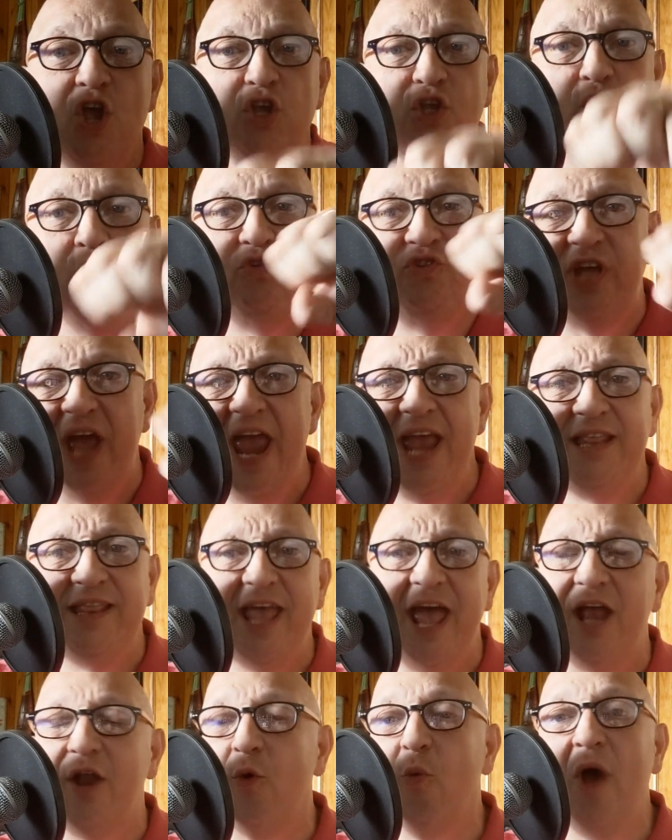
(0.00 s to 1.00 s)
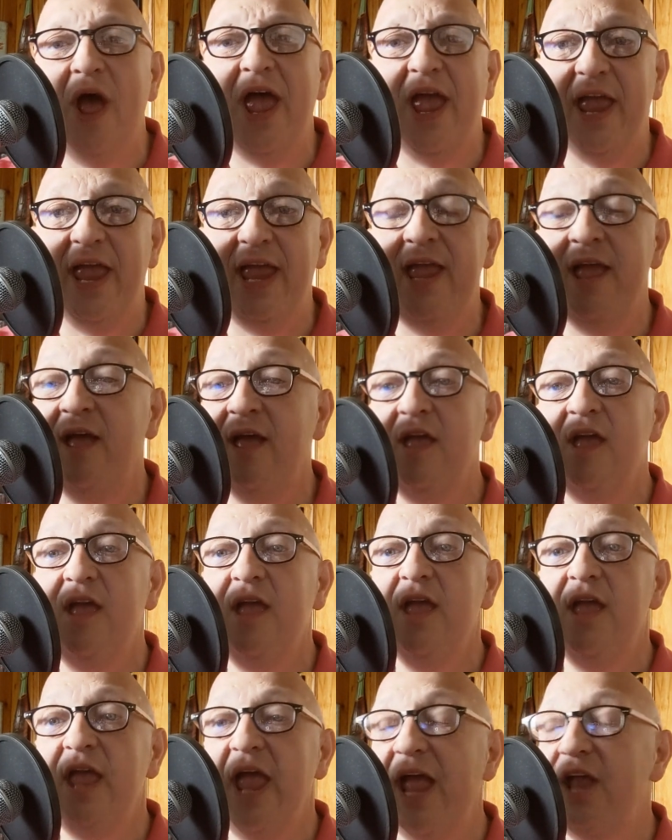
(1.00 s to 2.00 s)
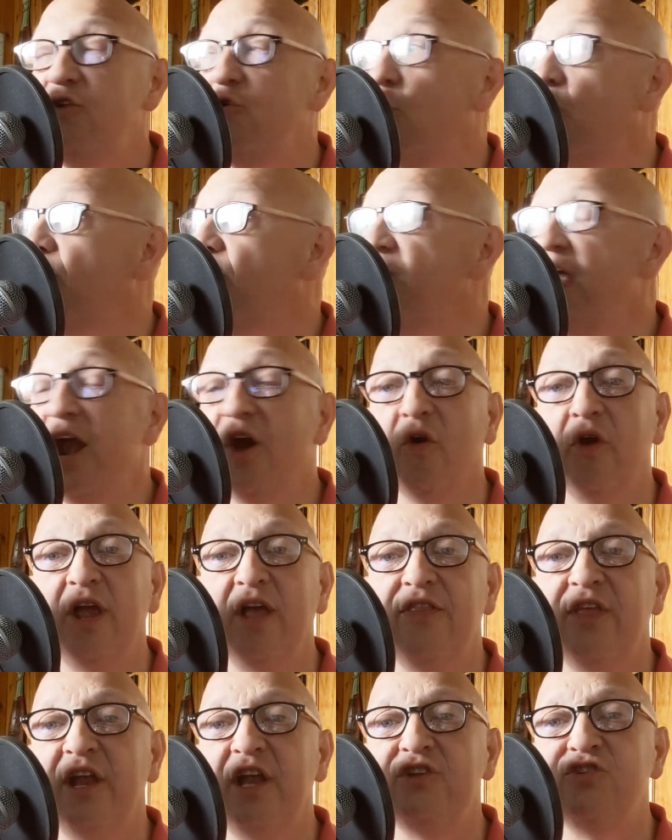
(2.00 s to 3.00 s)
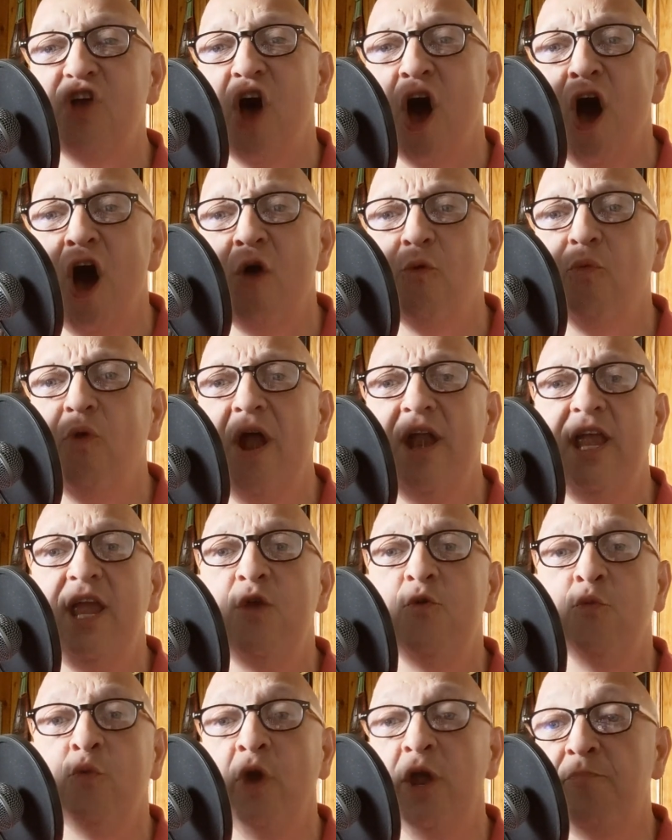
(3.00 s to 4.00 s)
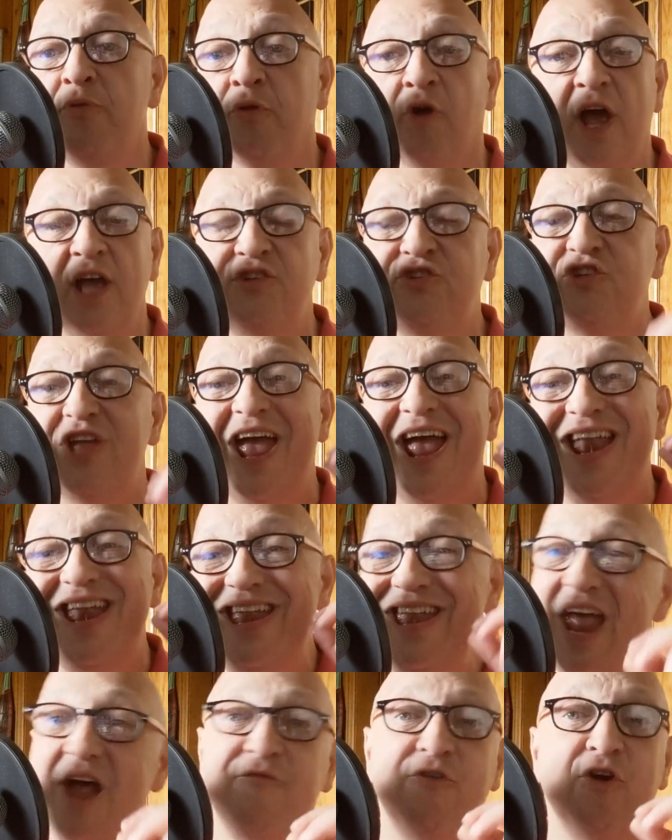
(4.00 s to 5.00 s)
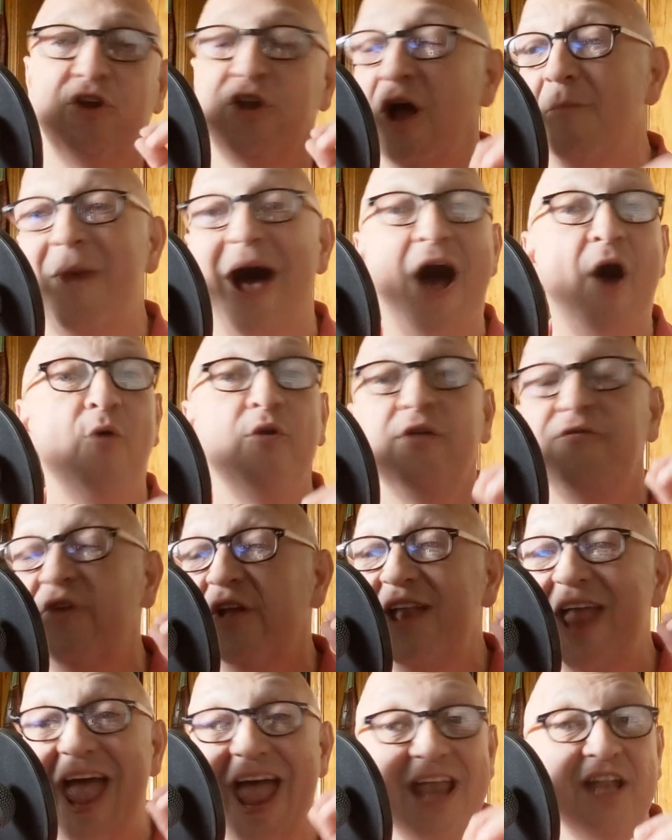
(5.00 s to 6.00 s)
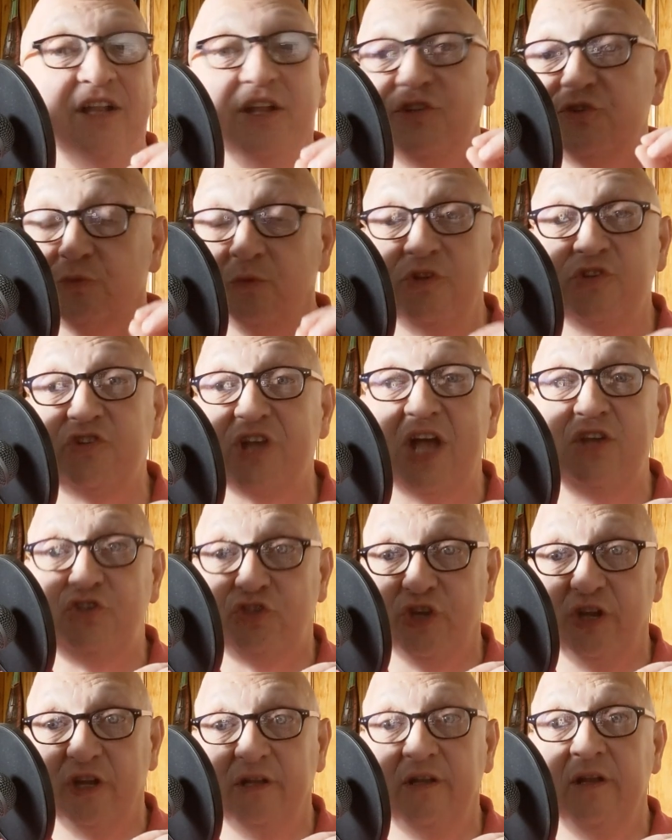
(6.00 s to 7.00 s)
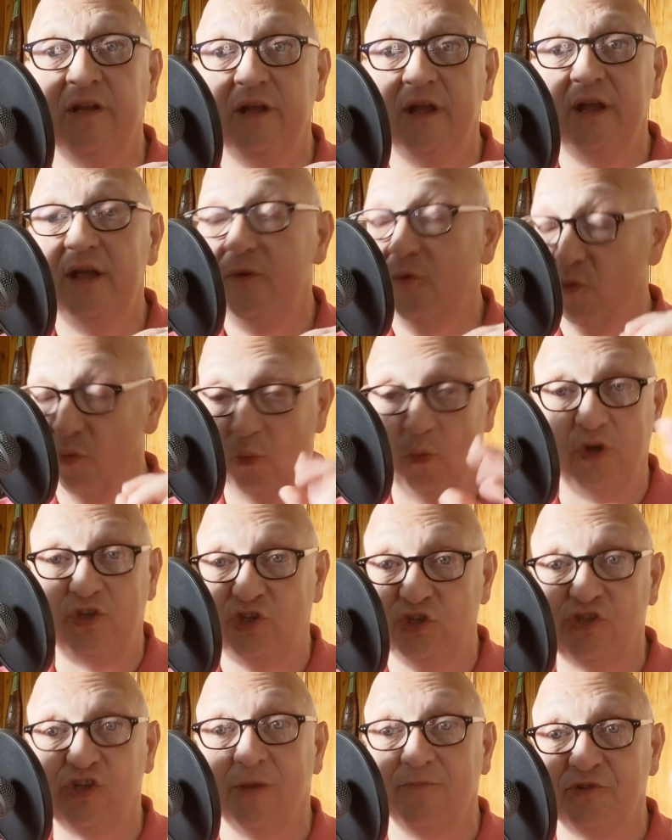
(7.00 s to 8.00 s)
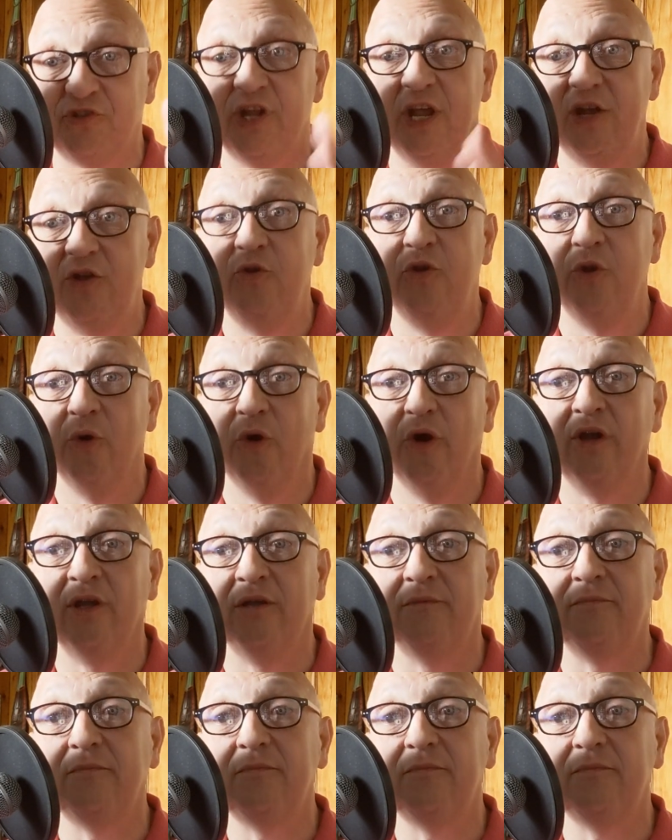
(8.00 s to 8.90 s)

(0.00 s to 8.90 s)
You take that away into an area that is already repressed and never come out of an endless recession, which is upstate New York,